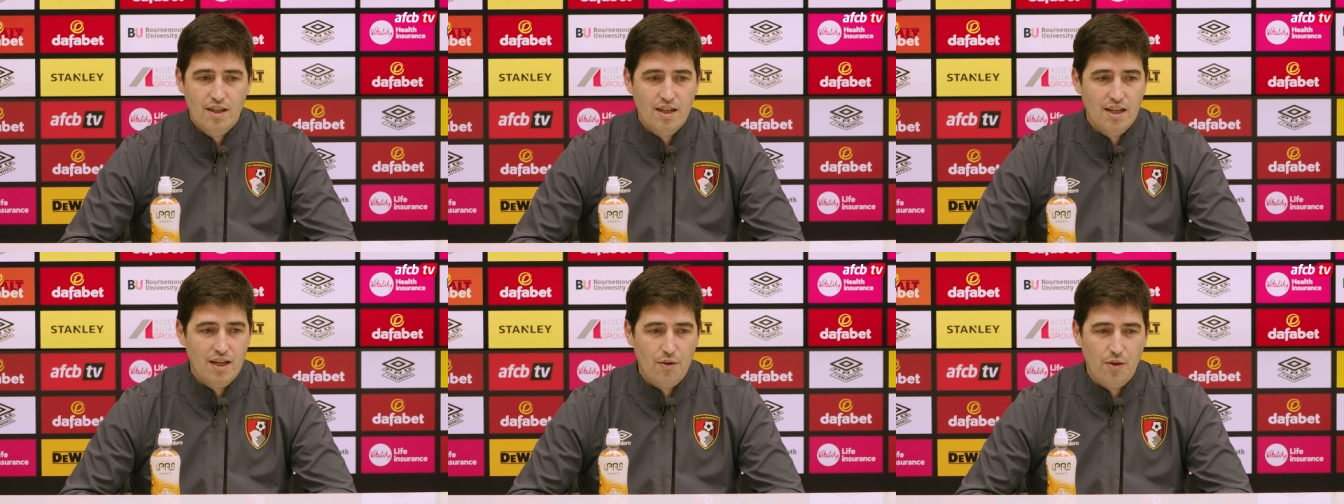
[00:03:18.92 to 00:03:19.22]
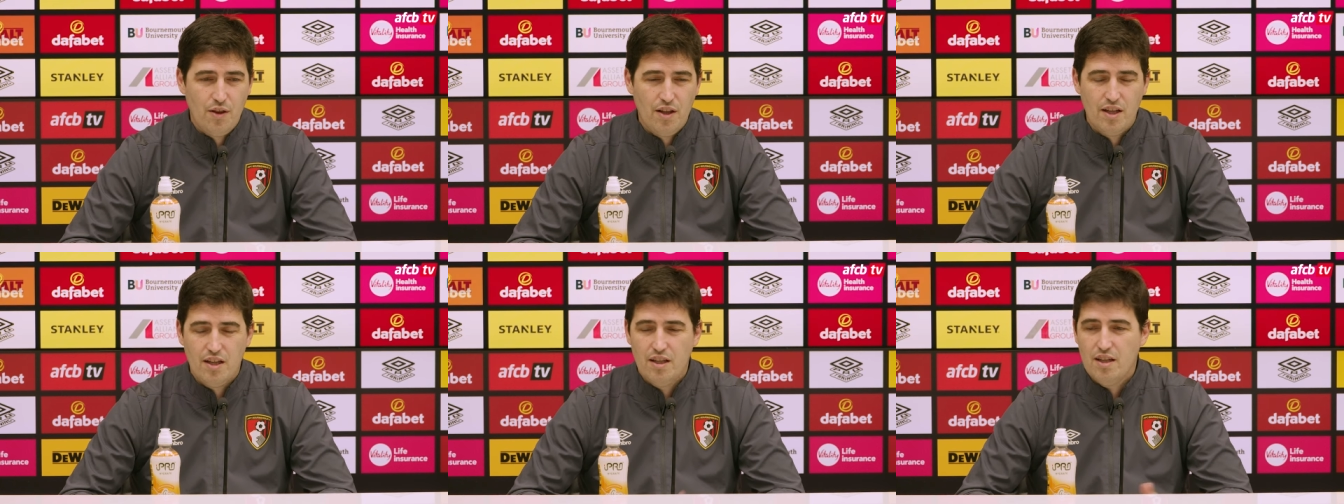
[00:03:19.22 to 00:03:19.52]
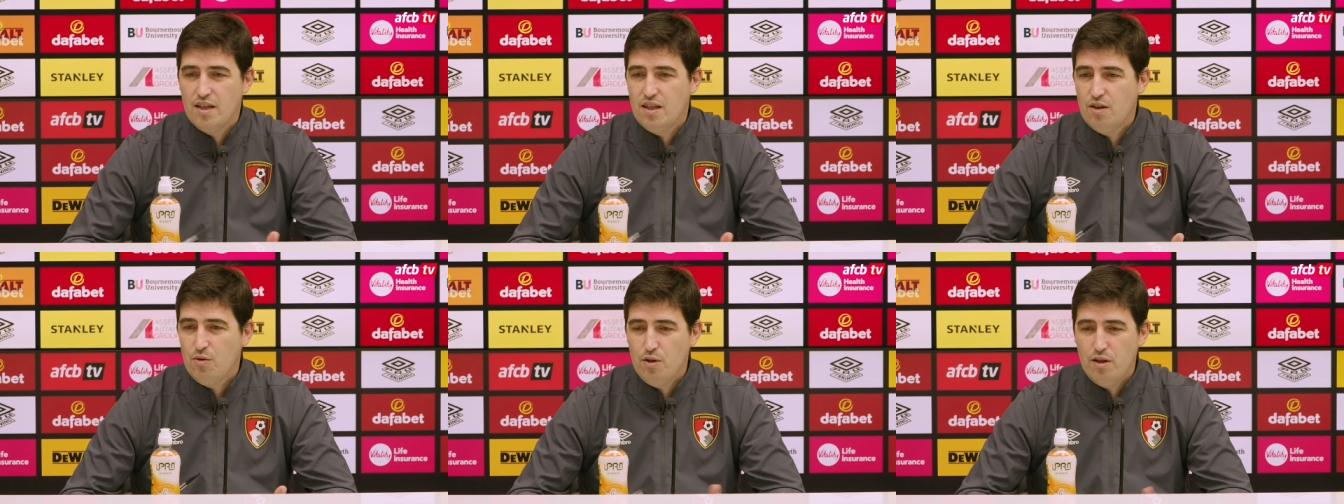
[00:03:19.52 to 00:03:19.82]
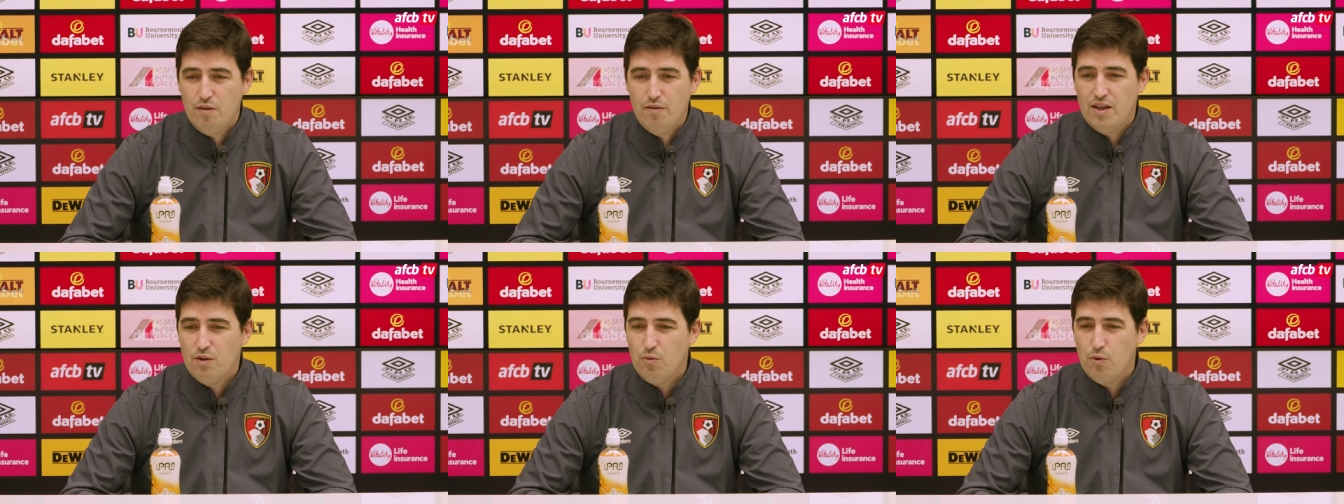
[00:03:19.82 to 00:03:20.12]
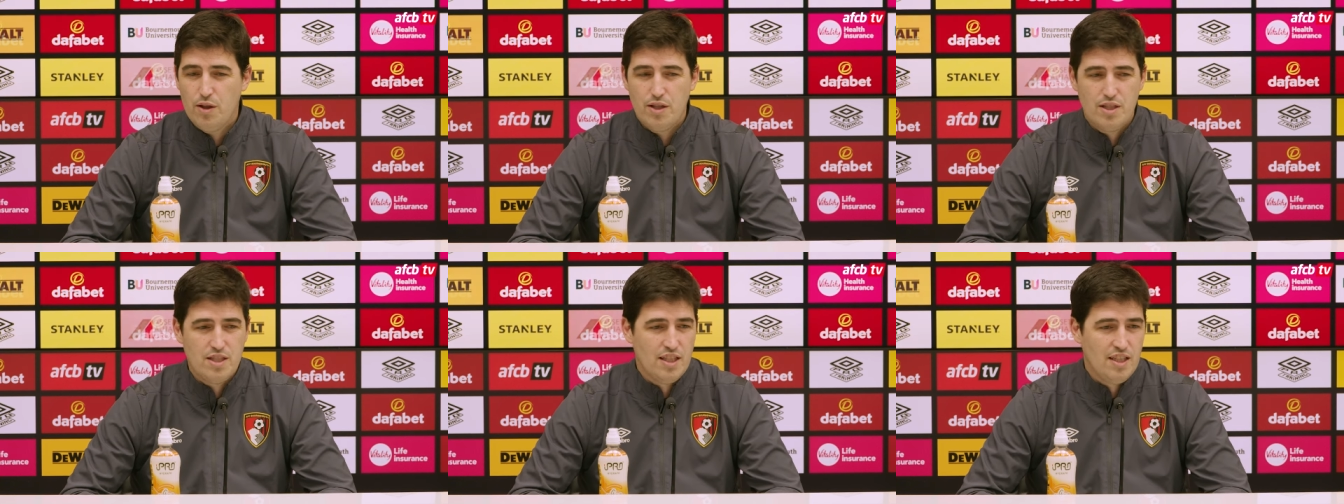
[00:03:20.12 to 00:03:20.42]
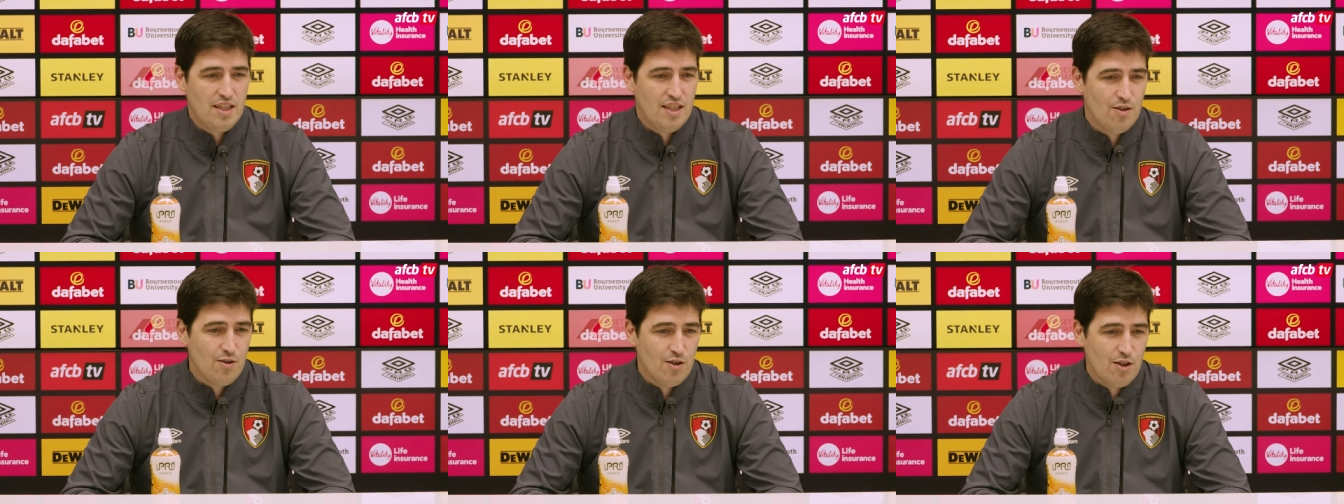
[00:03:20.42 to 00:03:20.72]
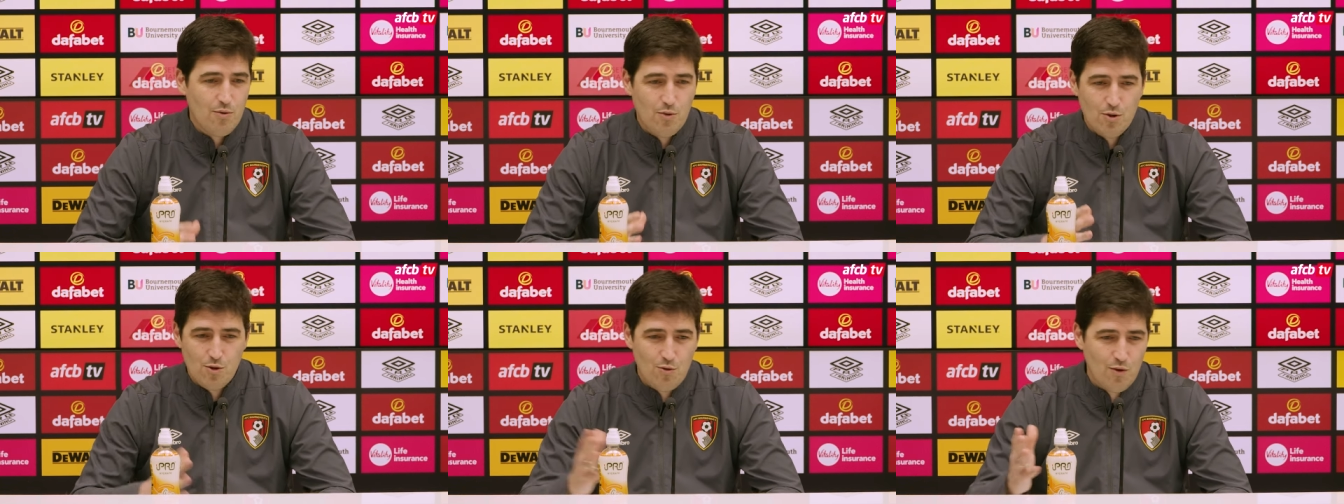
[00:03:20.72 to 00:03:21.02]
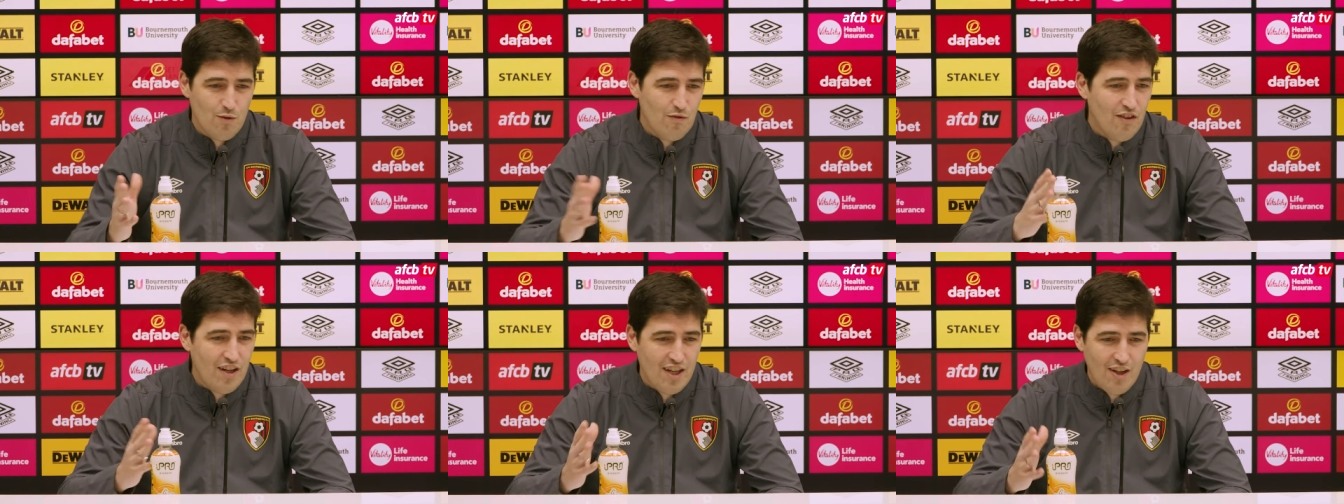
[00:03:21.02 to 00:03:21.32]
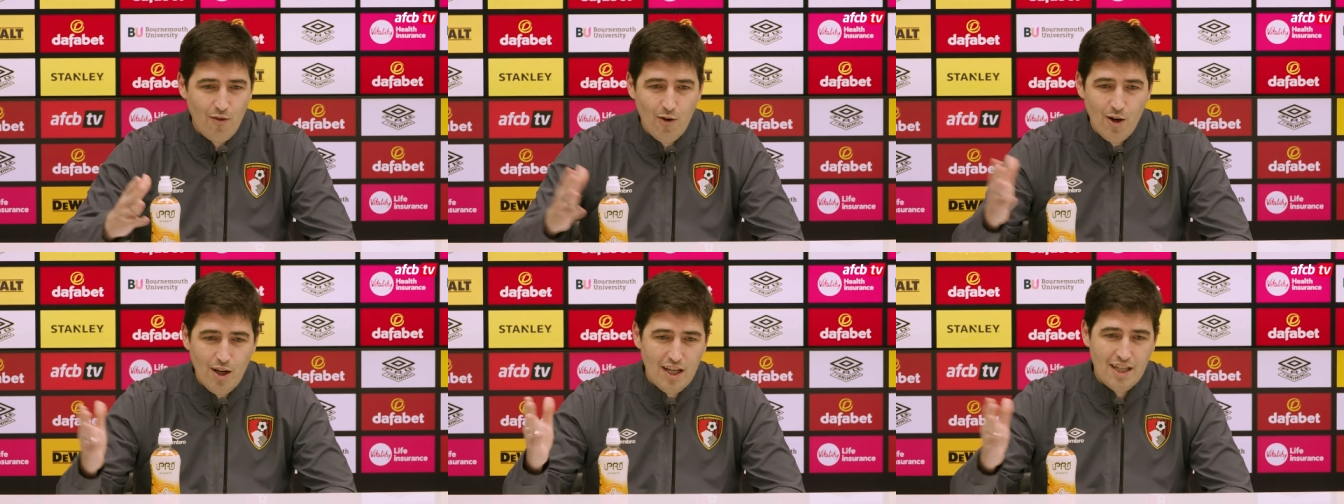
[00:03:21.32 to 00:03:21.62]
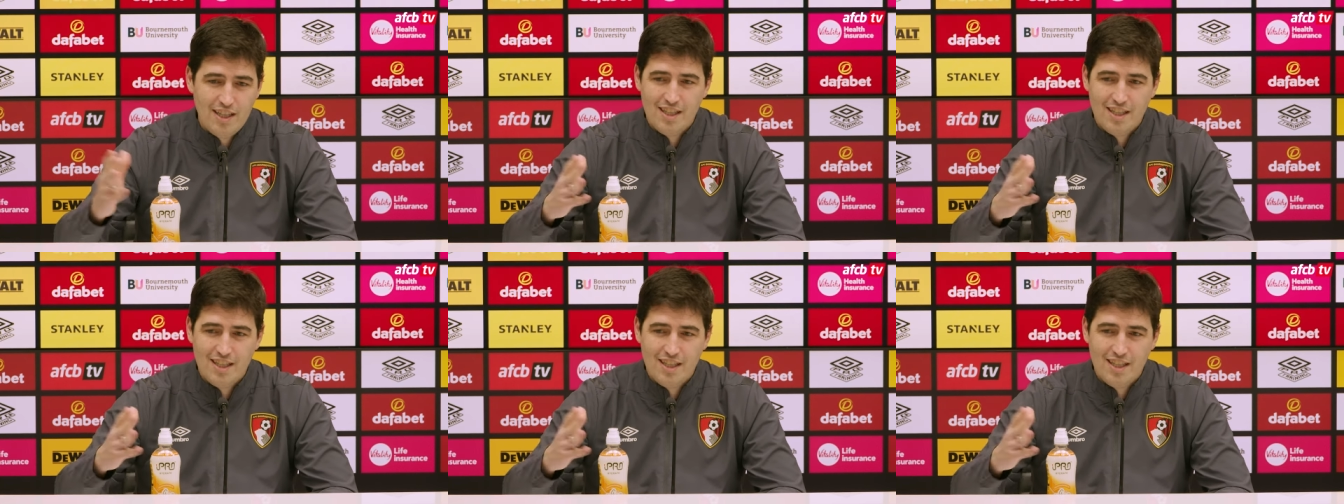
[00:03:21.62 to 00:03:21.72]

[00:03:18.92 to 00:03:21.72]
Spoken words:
I think even with Sin, you know, he was doing very well,